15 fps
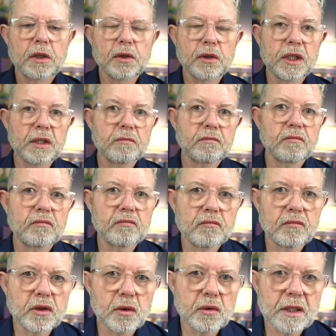you can
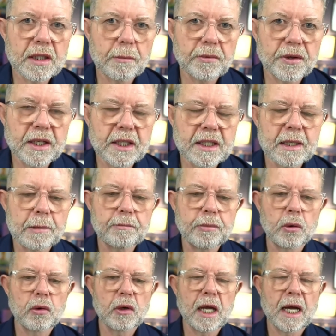do something
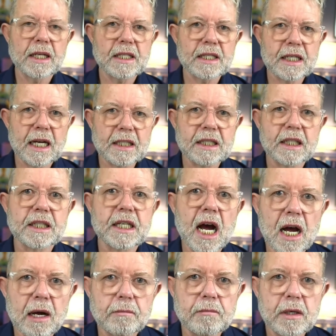simple like
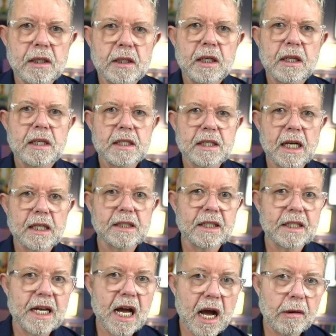Satanam,
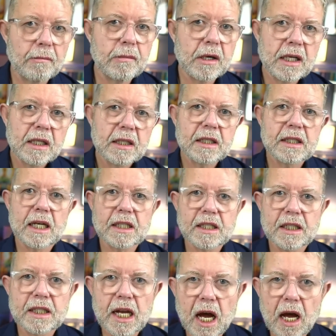Satanam,
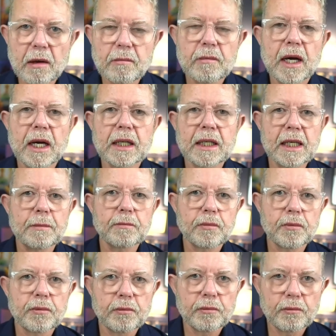Satanam, and keep